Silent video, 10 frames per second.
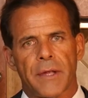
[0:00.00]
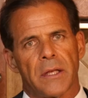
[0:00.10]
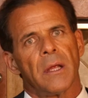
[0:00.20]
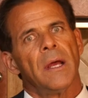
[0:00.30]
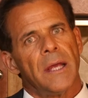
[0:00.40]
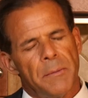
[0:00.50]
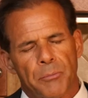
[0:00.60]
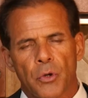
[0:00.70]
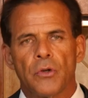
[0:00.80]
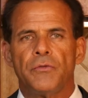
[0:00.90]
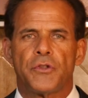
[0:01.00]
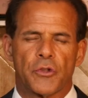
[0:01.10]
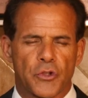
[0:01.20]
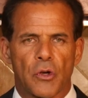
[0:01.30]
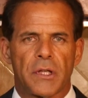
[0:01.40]
that improves
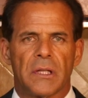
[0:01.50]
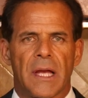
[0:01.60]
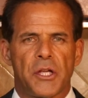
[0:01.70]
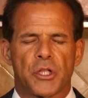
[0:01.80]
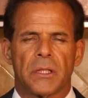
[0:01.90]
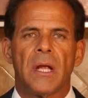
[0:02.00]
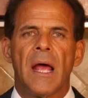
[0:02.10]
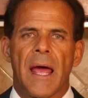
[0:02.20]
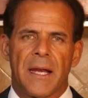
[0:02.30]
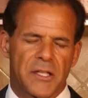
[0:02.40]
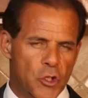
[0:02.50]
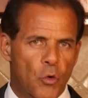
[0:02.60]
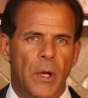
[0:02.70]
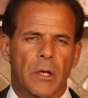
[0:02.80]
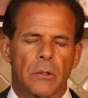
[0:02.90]
your circulation, and is
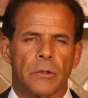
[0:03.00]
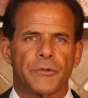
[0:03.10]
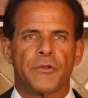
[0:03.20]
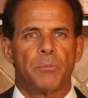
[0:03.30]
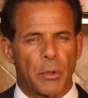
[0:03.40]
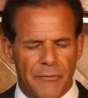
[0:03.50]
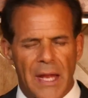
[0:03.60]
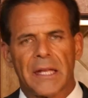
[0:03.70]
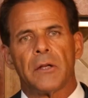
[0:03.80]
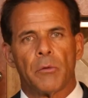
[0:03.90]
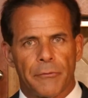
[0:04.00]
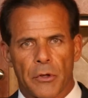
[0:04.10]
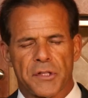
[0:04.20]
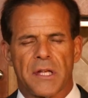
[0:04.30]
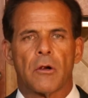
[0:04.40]
critical to preventing and
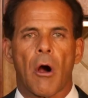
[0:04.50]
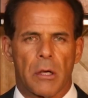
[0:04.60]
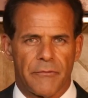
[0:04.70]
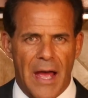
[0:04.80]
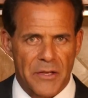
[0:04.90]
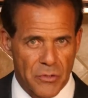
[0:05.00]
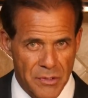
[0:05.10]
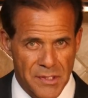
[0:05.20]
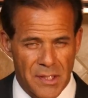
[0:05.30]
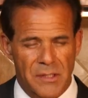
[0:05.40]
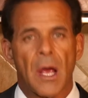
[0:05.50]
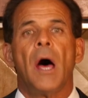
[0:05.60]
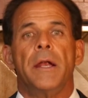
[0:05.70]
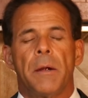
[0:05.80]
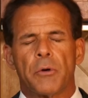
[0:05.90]
reversing cardiovascular disease.
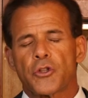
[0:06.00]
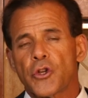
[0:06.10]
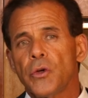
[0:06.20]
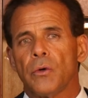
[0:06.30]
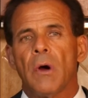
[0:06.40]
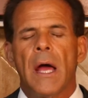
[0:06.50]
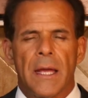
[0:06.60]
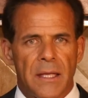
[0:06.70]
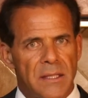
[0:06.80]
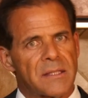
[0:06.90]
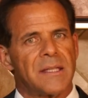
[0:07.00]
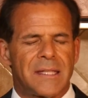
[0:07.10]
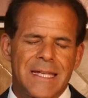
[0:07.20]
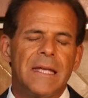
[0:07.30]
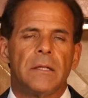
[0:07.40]
Number two is the
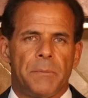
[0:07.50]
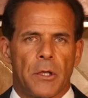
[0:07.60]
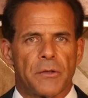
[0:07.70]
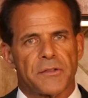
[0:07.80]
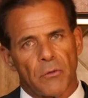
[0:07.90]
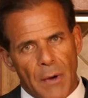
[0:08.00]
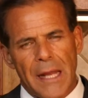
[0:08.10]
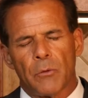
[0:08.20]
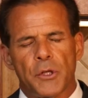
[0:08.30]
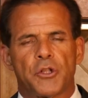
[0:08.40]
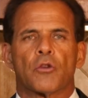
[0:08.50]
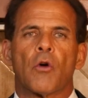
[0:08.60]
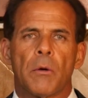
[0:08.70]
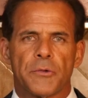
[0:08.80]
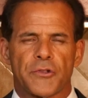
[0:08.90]
telomeres, the rate at which your
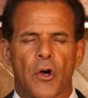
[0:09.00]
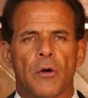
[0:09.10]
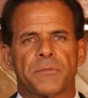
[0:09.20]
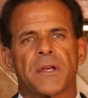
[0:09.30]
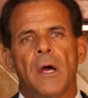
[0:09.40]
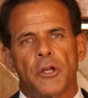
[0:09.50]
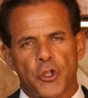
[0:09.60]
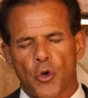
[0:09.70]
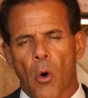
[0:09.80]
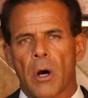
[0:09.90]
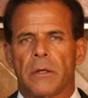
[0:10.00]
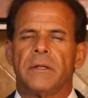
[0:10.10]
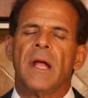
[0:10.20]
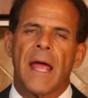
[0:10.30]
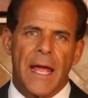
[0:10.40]
chromosomes
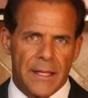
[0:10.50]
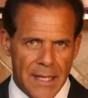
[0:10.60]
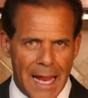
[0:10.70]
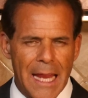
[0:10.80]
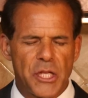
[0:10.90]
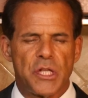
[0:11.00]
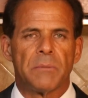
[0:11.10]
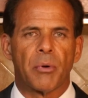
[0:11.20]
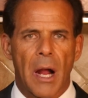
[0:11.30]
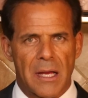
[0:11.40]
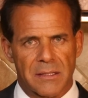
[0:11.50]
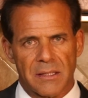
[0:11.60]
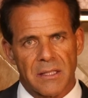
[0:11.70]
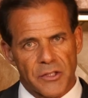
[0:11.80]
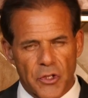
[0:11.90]
shorten and the aging
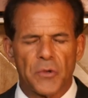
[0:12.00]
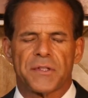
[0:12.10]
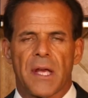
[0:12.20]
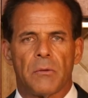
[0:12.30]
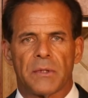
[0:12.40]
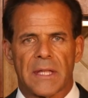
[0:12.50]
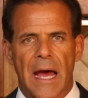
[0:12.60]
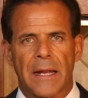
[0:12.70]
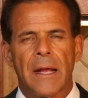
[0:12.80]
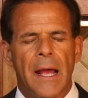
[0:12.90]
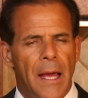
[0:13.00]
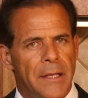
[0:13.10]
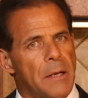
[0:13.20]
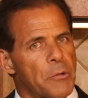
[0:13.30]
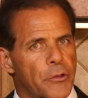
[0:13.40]
process associated with that.
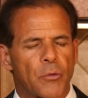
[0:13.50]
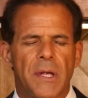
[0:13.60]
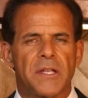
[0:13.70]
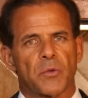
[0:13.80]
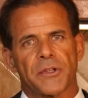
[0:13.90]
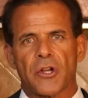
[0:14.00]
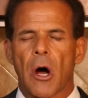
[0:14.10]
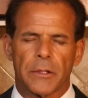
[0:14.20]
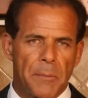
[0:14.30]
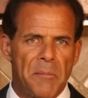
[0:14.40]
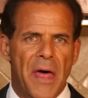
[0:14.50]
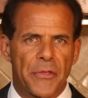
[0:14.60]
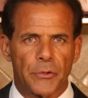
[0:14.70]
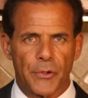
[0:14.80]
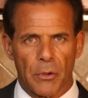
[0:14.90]
And number three is what's called a
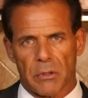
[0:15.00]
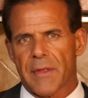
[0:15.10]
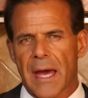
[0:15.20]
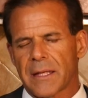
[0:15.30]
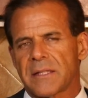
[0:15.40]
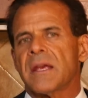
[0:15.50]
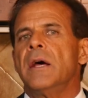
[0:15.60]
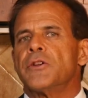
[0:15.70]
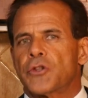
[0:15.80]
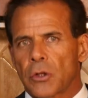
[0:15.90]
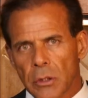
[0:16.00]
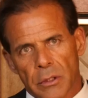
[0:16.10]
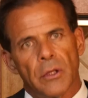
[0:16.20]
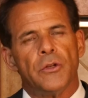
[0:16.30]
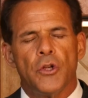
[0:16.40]
methyl donor, that is
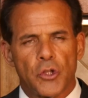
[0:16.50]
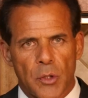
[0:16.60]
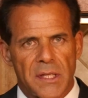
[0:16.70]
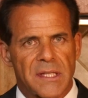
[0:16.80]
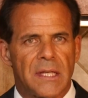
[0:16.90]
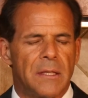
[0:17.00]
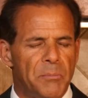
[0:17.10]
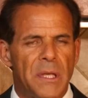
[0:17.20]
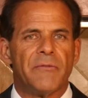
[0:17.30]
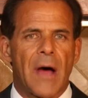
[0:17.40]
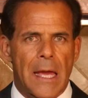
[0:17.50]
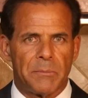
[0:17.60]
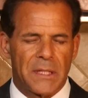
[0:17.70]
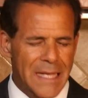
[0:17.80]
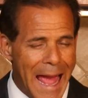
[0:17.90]
certain nutrients in the B
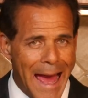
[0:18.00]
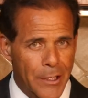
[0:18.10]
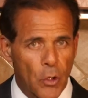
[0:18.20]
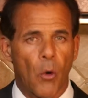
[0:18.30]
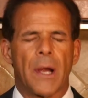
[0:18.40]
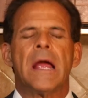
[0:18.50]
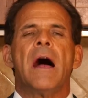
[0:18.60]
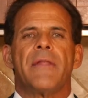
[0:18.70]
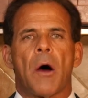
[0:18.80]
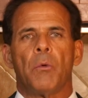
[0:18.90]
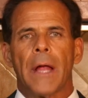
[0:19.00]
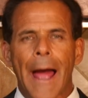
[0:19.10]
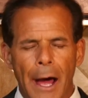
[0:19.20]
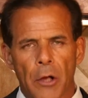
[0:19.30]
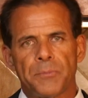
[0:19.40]
vitamin category that will
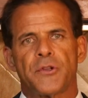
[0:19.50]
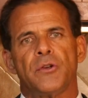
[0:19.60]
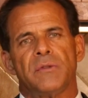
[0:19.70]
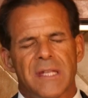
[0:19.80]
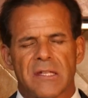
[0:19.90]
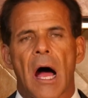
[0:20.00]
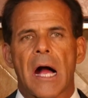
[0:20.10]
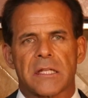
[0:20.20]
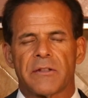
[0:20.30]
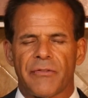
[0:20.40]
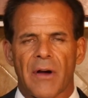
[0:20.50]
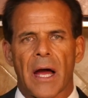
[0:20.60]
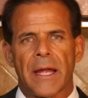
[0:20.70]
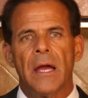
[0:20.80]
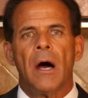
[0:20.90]
help to
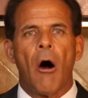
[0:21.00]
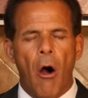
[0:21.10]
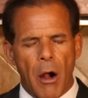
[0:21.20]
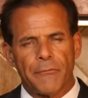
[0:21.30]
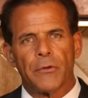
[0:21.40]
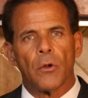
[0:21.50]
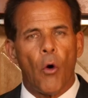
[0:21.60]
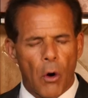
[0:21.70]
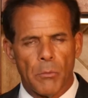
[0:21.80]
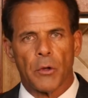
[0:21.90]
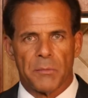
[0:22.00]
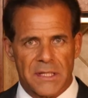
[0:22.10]
detoxify harmful hormone